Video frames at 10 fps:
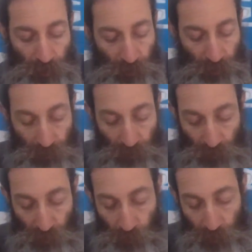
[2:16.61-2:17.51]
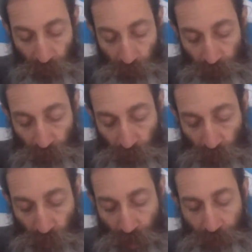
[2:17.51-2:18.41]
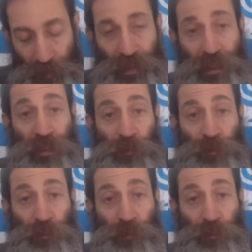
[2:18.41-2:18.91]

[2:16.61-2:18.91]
uh, to open up, so Deuteronomy six